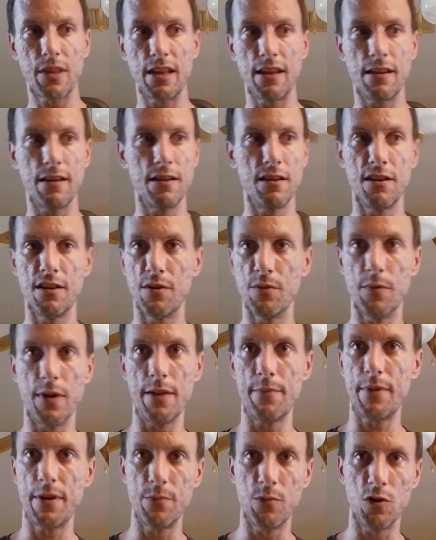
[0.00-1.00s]
you
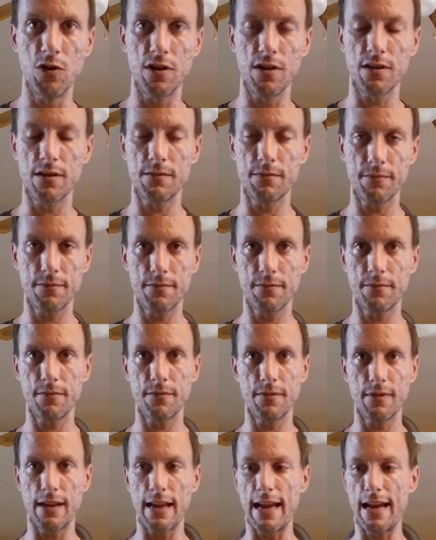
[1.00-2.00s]
might be more
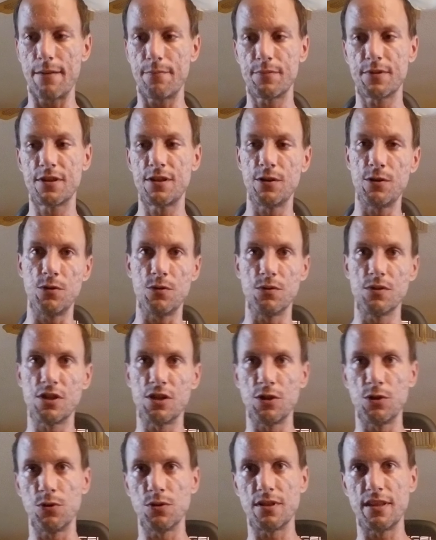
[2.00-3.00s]
apt to
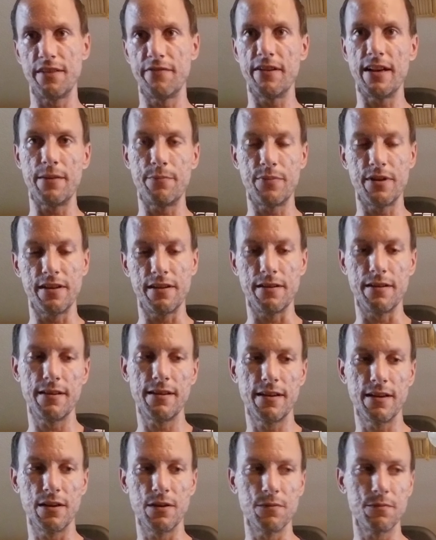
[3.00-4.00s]
choose the vape pen,
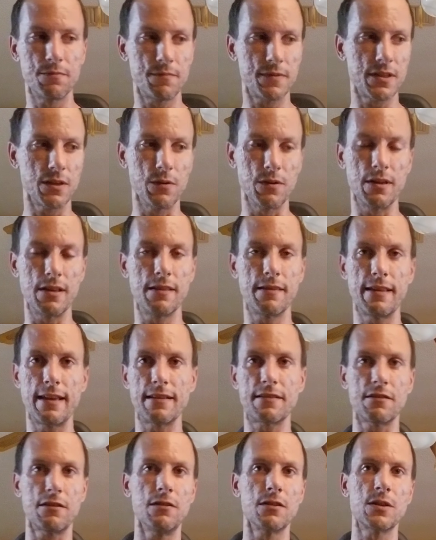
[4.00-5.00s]
so
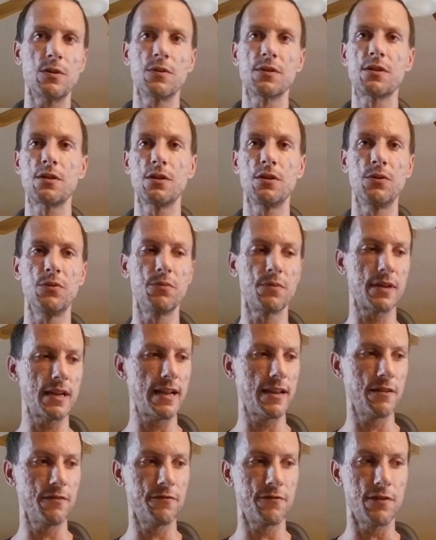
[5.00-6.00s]
that's all going to
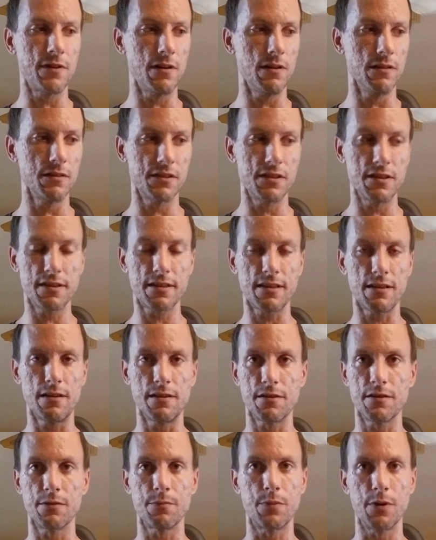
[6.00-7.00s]
kind of fall just
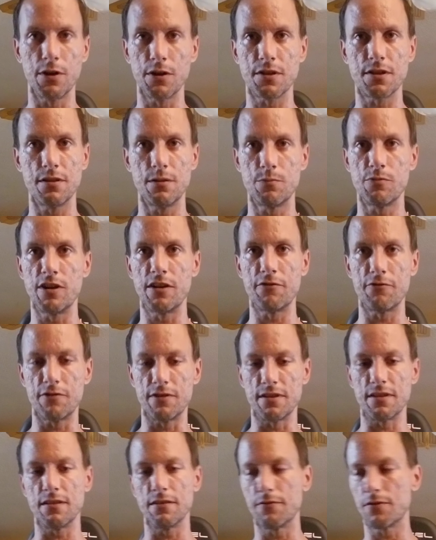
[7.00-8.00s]
under personal
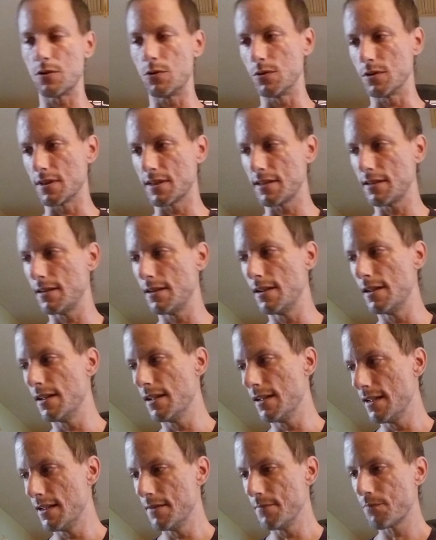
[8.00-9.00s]
preference, of course.
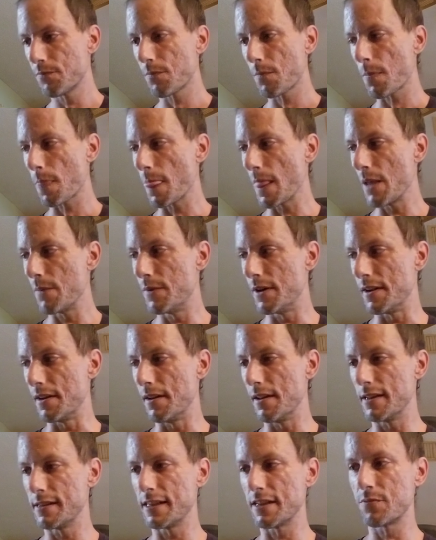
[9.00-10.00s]
But
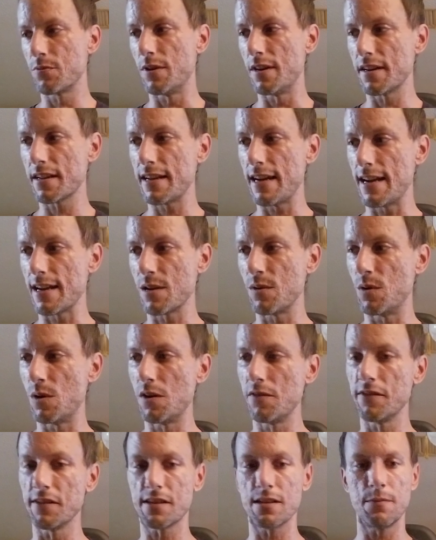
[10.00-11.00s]
I just want to kind of go
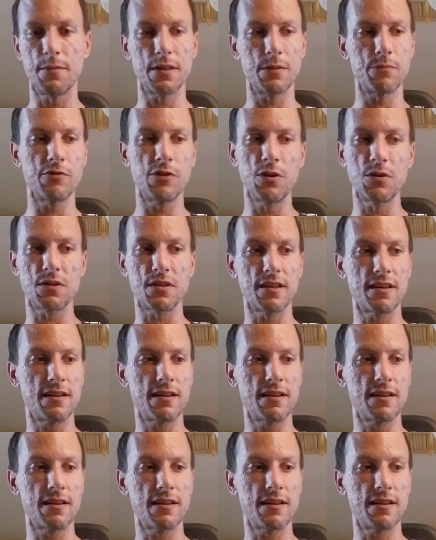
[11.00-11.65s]
over some of the pros and